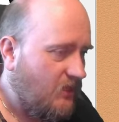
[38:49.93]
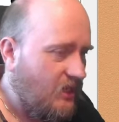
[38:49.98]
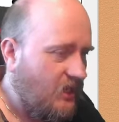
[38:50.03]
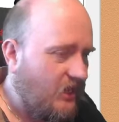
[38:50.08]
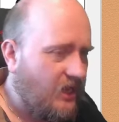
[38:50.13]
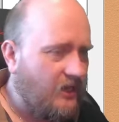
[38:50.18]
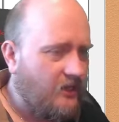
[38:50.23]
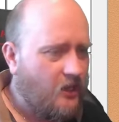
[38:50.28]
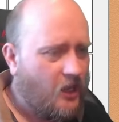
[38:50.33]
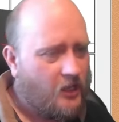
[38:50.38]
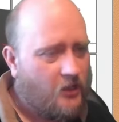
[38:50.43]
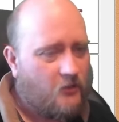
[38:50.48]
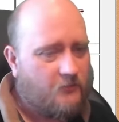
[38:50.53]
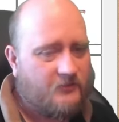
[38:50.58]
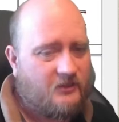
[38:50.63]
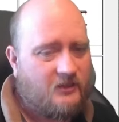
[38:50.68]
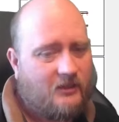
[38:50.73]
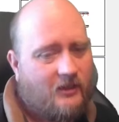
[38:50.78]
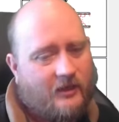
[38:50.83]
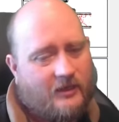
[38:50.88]
And I
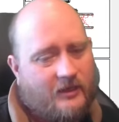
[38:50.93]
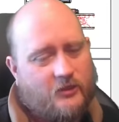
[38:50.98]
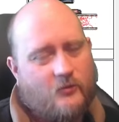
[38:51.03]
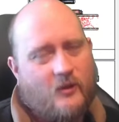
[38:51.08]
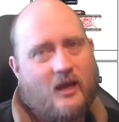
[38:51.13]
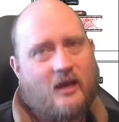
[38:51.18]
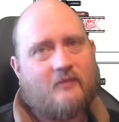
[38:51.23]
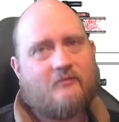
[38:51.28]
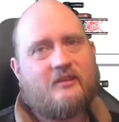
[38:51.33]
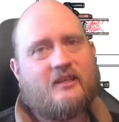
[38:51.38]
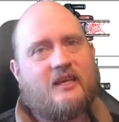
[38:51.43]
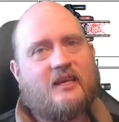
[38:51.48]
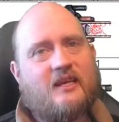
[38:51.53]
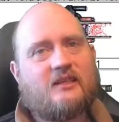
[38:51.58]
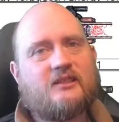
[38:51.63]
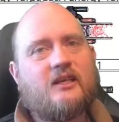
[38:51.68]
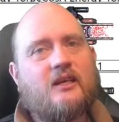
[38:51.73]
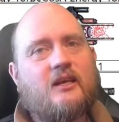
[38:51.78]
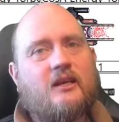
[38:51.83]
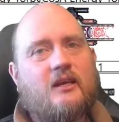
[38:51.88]
often like to have
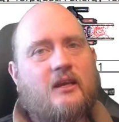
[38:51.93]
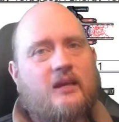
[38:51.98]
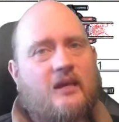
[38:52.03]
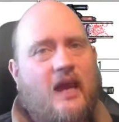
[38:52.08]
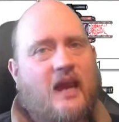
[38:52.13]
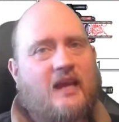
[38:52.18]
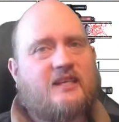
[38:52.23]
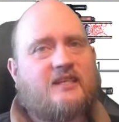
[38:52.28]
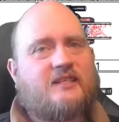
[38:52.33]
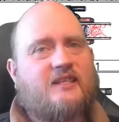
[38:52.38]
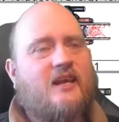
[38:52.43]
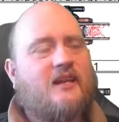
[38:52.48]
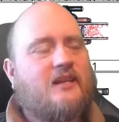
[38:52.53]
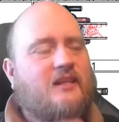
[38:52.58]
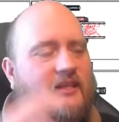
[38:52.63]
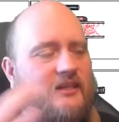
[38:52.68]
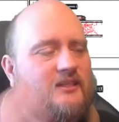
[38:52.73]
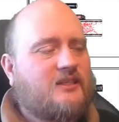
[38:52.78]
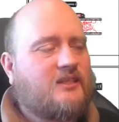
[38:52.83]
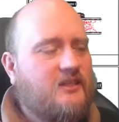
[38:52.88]
things
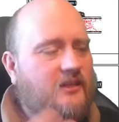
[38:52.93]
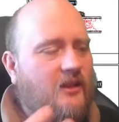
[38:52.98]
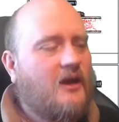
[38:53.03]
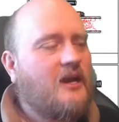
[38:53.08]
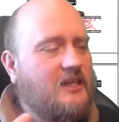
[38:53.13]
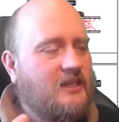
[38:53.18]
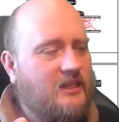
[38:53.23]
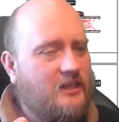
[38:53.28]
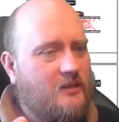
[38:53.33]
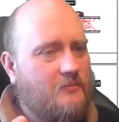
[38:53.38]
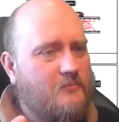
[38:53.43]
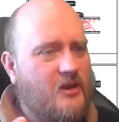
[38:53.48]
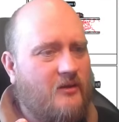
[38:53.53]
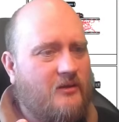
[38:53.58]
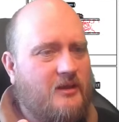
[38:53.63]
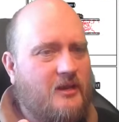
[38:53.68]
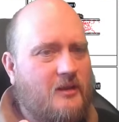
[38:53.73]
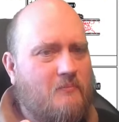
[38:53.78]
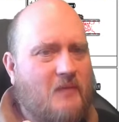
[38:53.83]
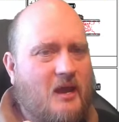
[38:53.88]
extending slightly
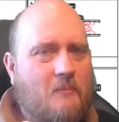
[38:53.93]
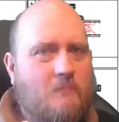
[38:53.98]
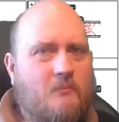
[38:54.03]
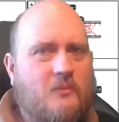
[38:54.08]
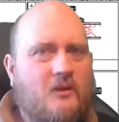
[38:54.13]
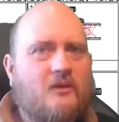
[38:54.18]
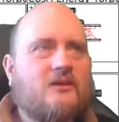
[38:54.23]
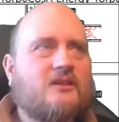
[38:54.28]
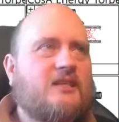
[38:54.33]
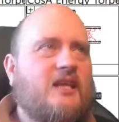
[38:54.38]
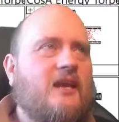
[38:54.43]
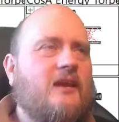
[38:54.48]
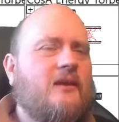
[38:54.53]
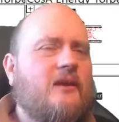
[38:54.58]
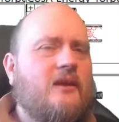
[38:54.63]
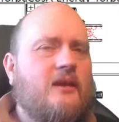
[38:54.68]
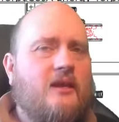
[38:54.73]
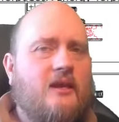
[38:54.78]
beyond the map, because they